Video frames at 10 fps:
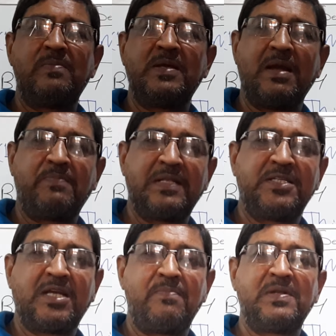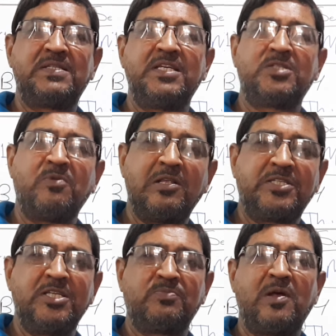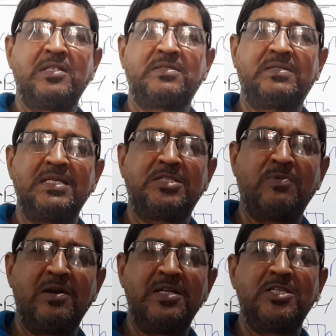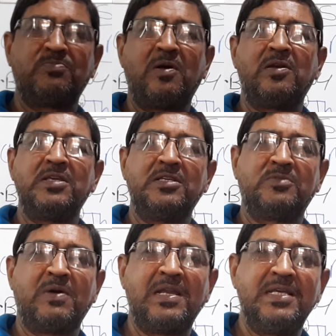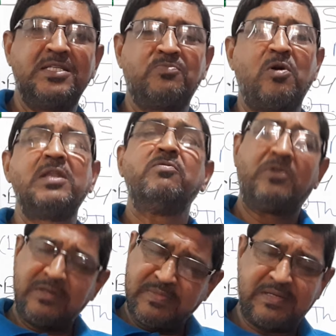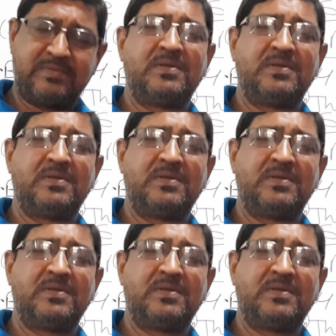capital C, small c, small c, small d, small e, whatever.